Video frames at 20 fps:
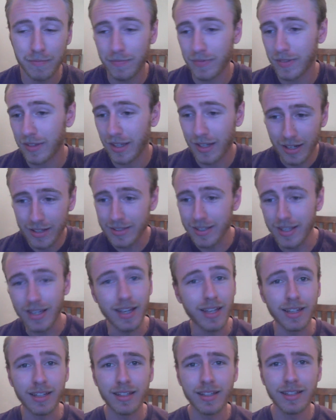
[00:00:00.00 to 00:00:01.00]
And I
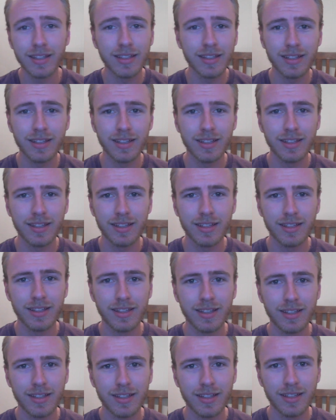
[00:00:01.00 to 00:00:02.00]
did.
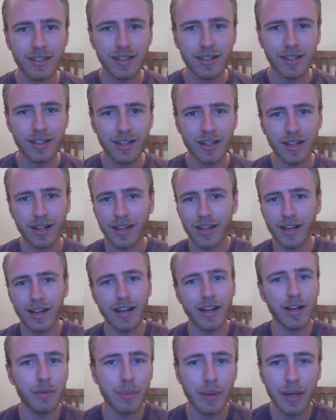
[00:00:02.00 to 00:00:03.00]
And I got
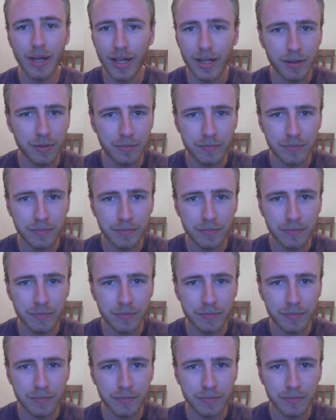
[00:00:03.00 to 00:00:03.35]
out of bed.